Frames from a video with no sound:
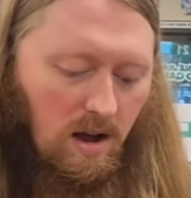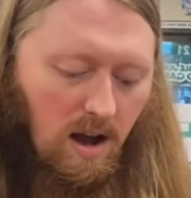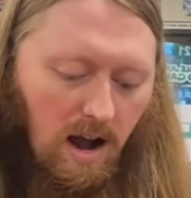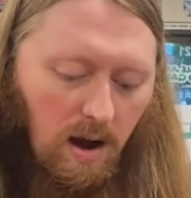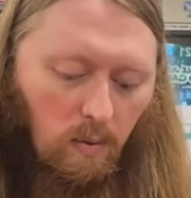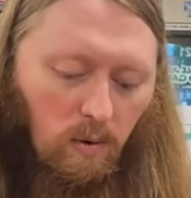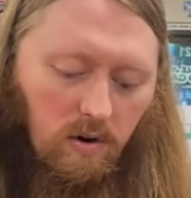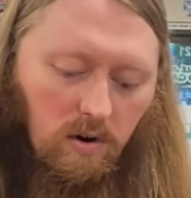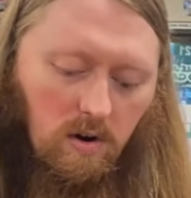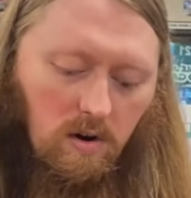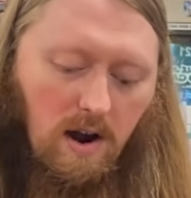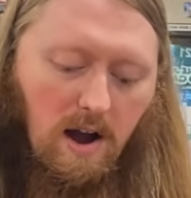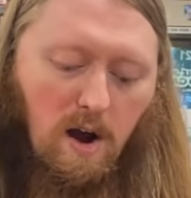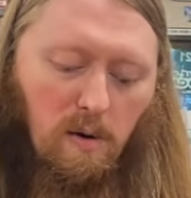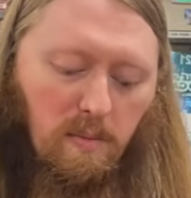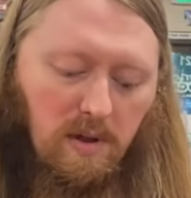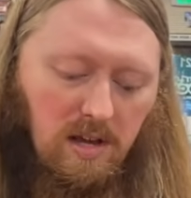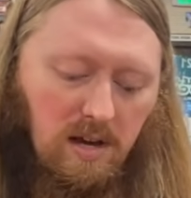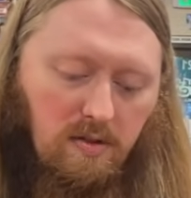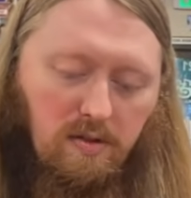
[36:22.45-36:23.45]
I mm. wonder how
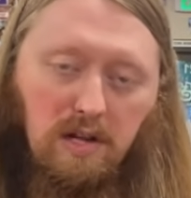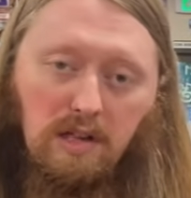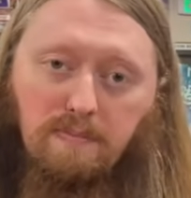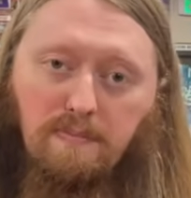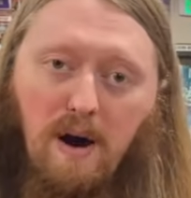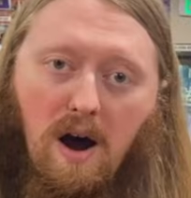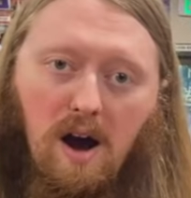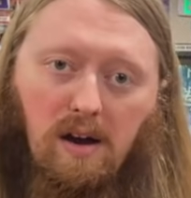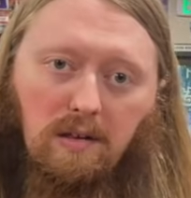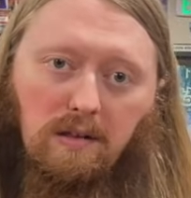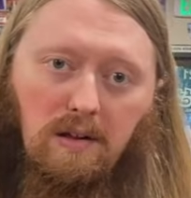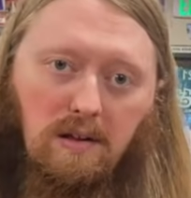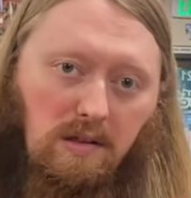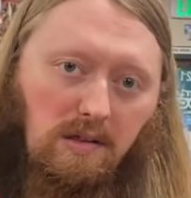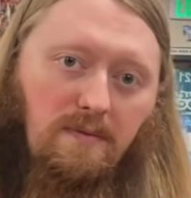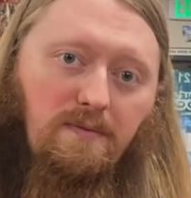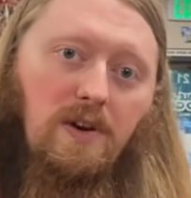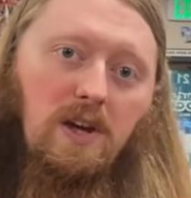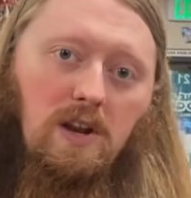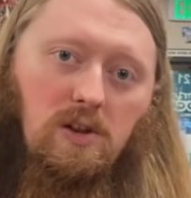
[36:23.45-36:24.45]
many of these
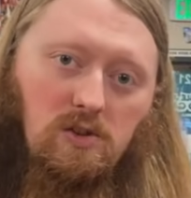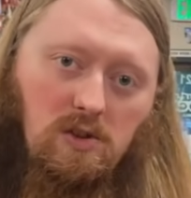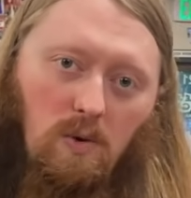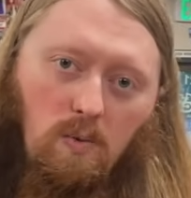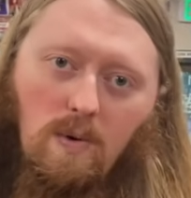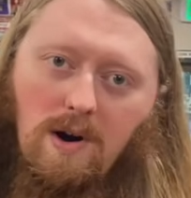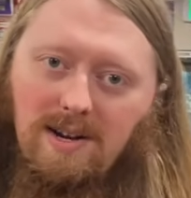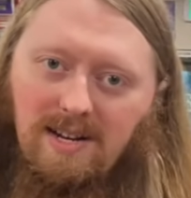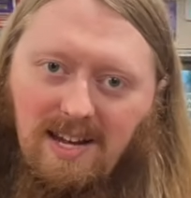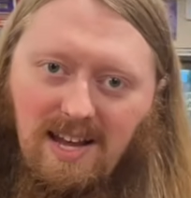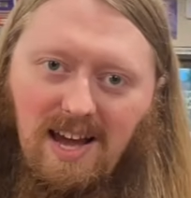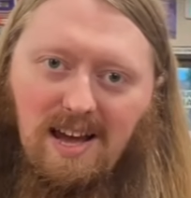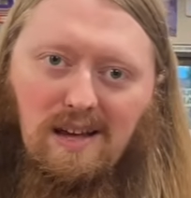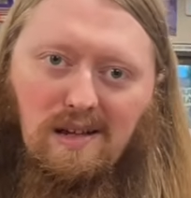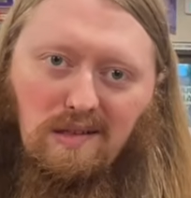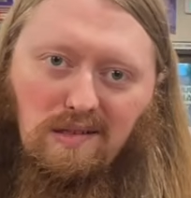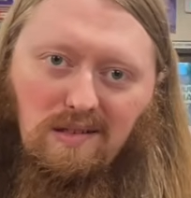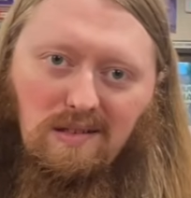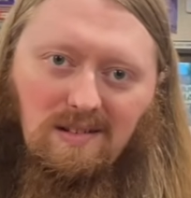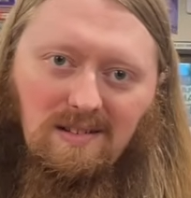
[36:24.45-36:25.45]
boxes fit into one
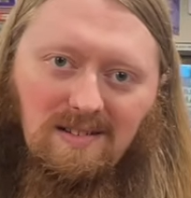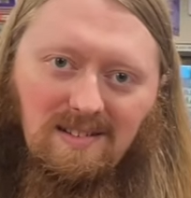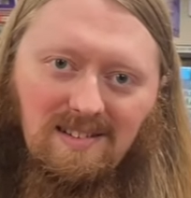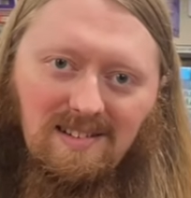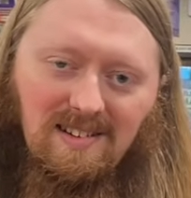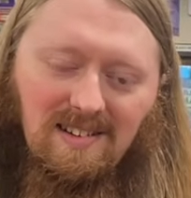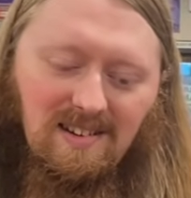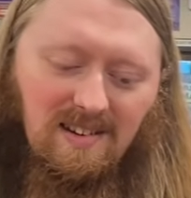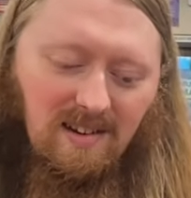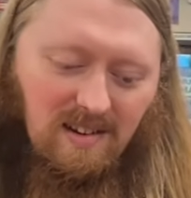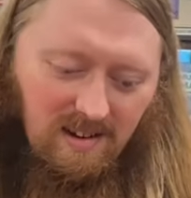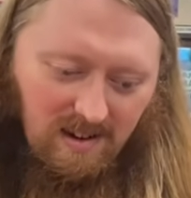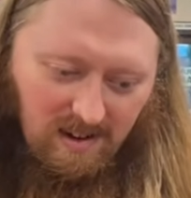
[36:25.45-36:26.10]
case. Mm.